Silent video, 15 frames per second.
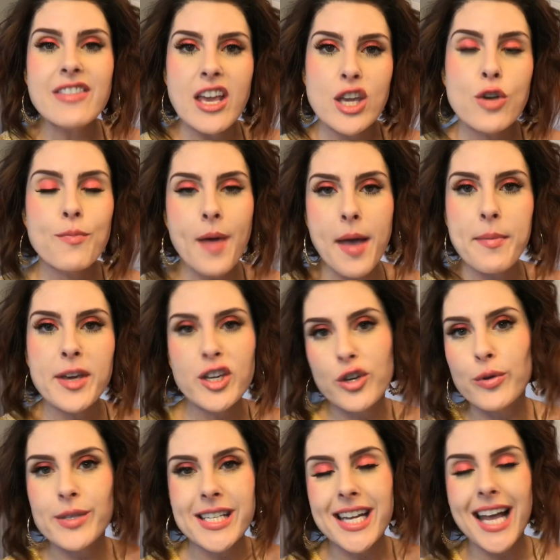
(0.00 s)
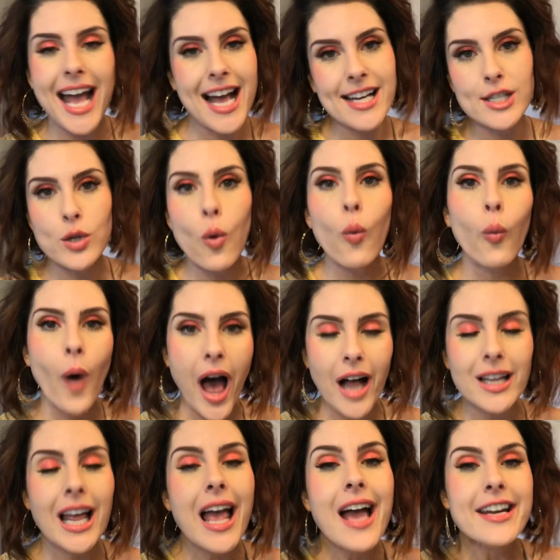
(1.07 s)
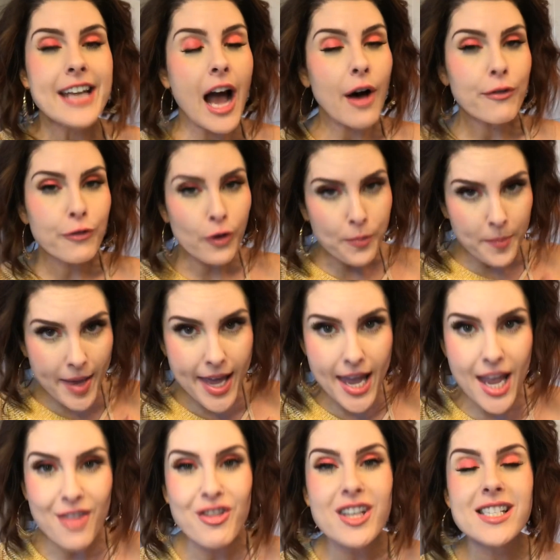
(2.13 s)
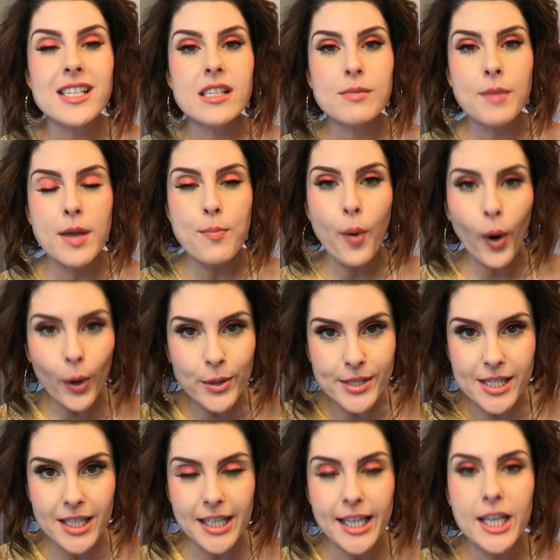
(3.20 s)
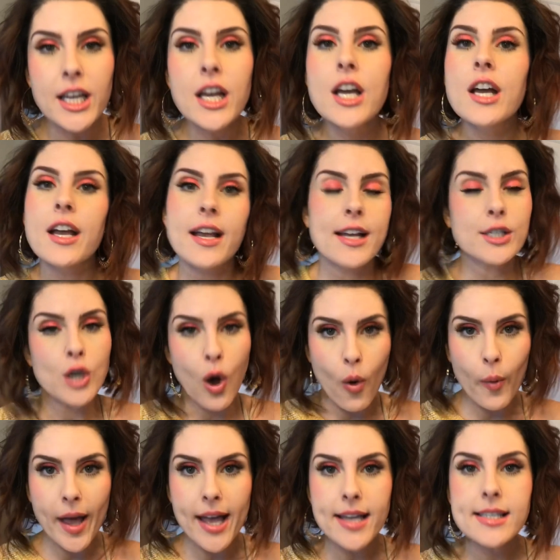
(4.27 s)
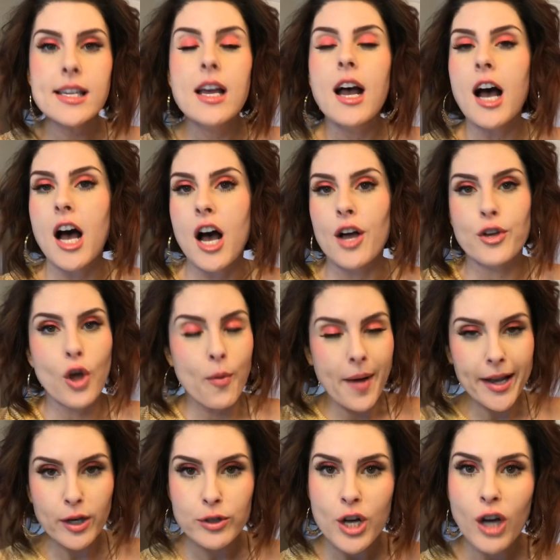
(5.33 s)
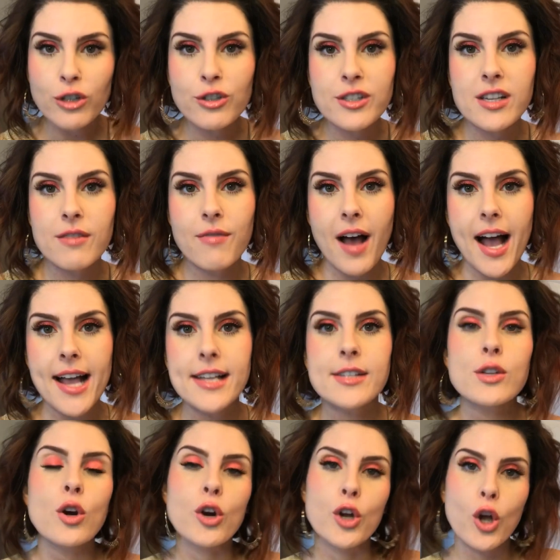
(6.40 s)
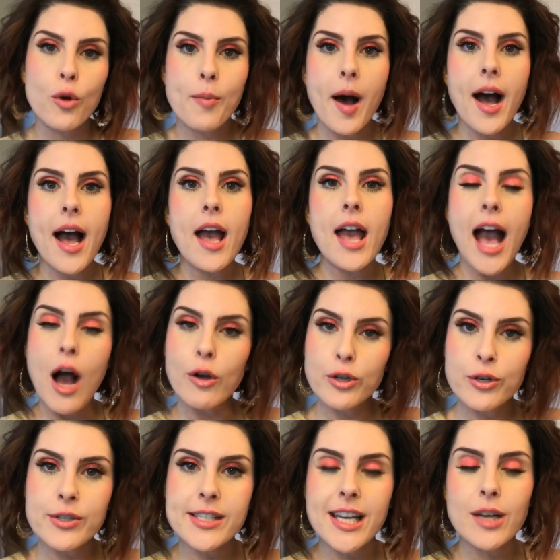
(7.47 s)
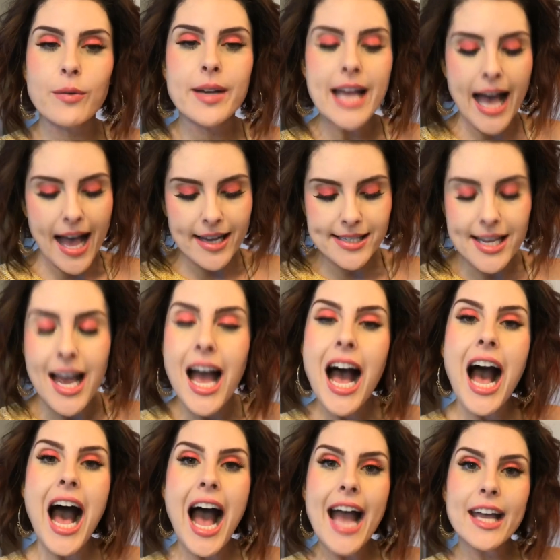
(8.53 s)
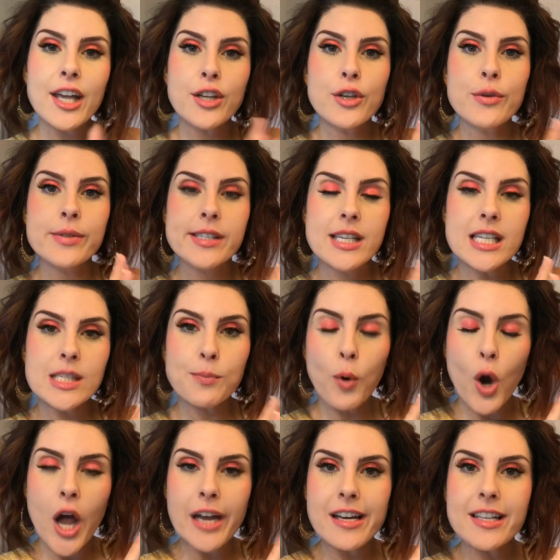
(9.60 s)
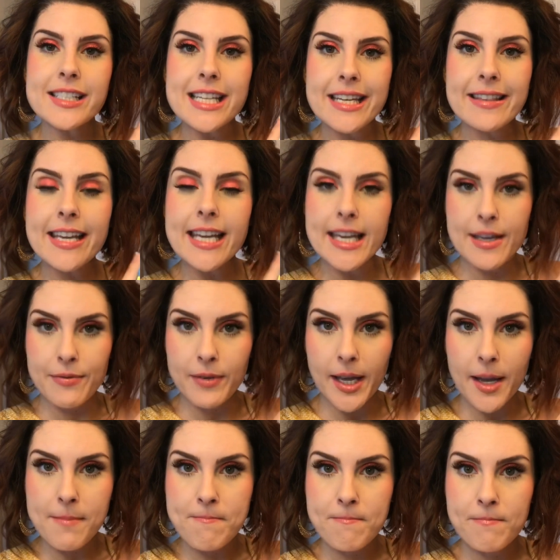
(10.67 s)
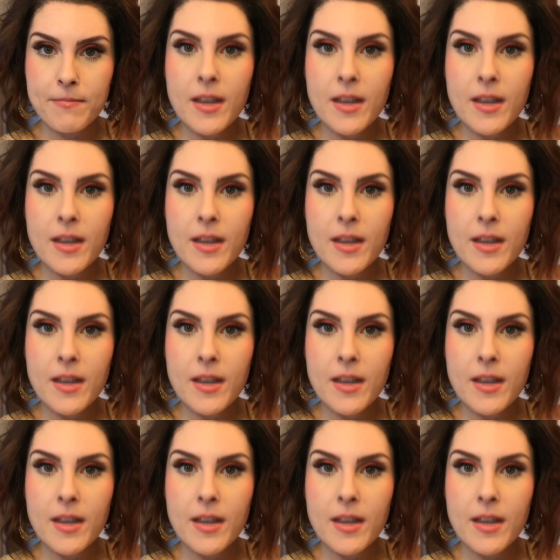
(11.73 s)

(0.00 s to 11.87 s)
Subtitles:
that you may be using as well. Now for me, this is me personally, as always, go by your doctor's advice or go by how your skin reacts. I can use this product in the evening,